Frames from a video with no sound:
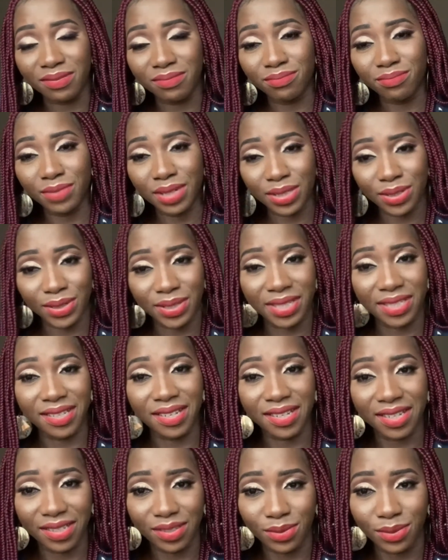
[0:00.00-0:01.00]
Not just sit down
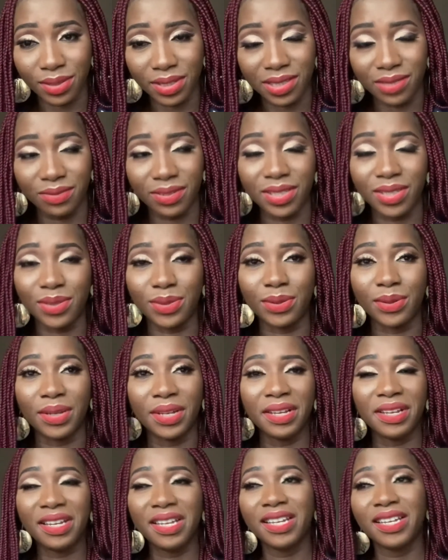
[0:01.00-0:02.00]
here do this video.
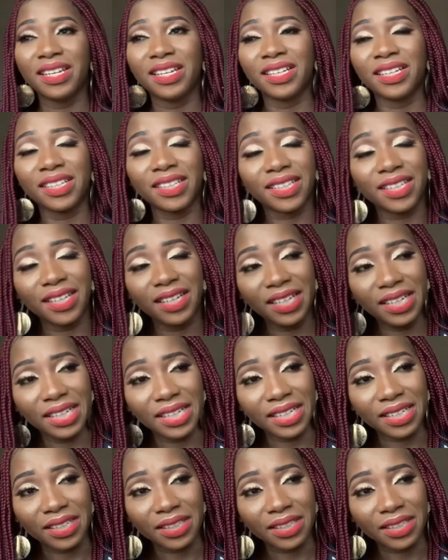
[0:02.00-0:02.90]
There